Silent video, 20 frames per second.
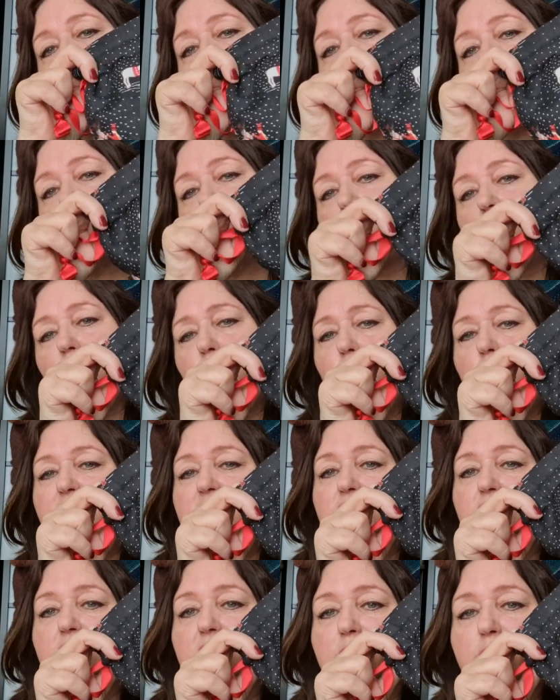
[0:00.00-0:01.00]
but a
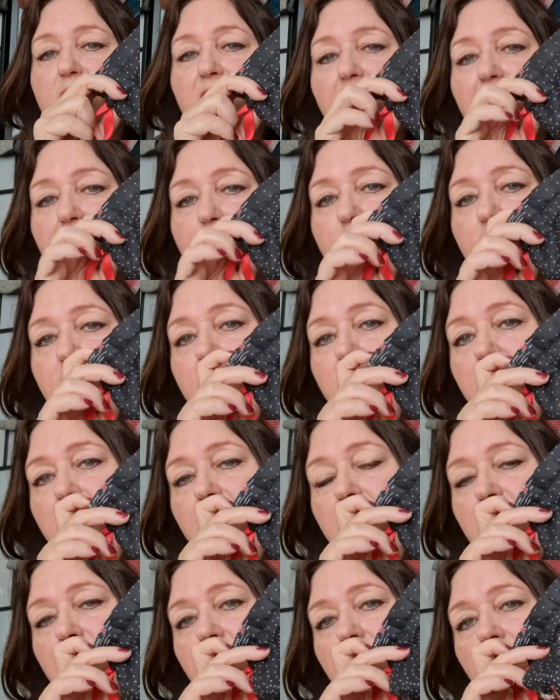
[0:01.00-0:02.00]
wintry bag. But
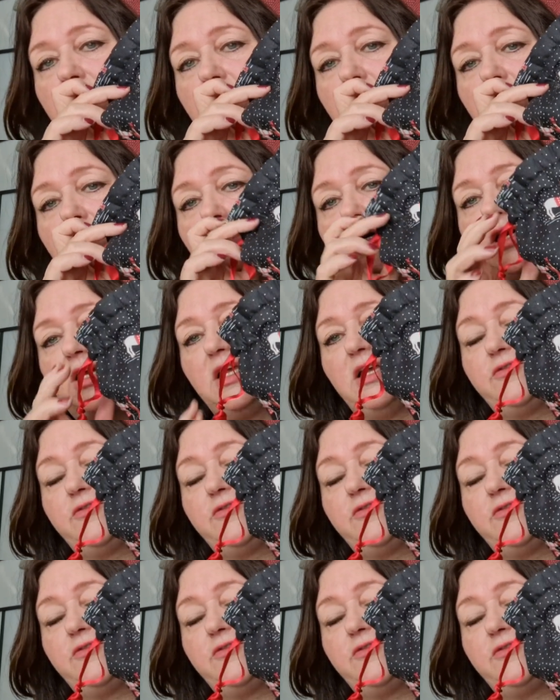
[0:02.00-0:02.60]
I